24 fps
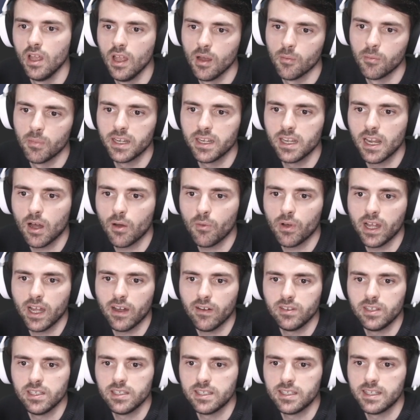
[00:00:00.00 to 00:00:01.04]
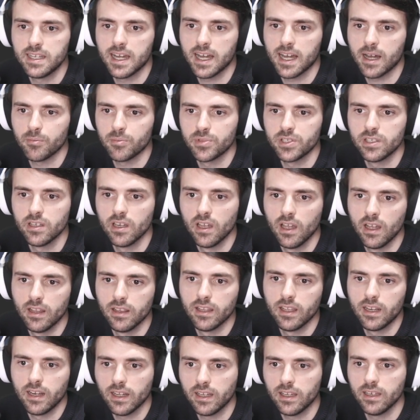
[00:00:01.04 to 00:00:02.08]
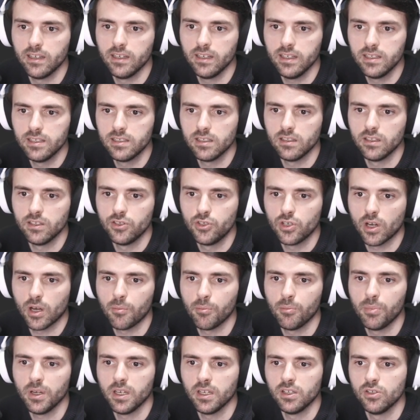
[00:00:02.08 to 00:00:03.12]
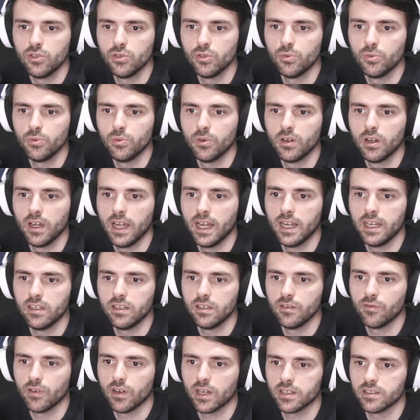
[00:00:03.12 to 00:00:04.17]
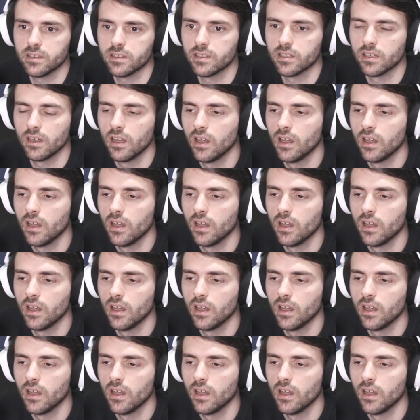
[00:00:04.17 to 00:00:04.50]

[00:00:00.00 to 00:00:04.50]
But now I have these tabs that I can easily jump into any device.